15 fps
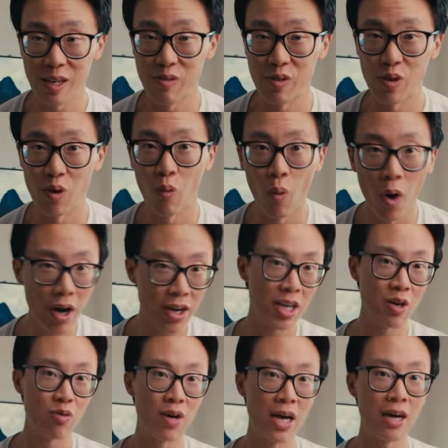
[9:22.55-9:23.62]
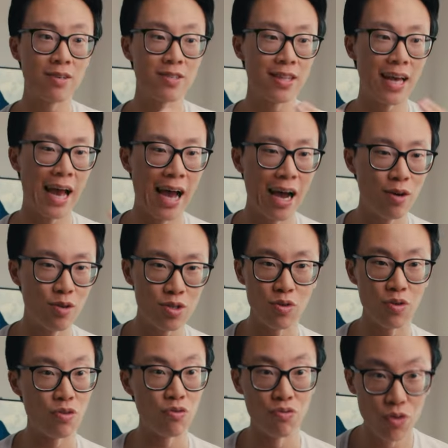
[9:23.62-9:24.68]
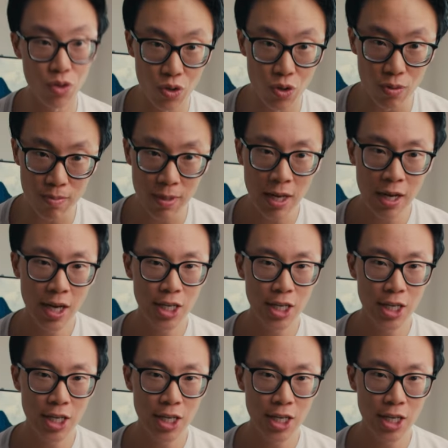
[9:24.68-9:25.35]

If you're walking around the house or the room,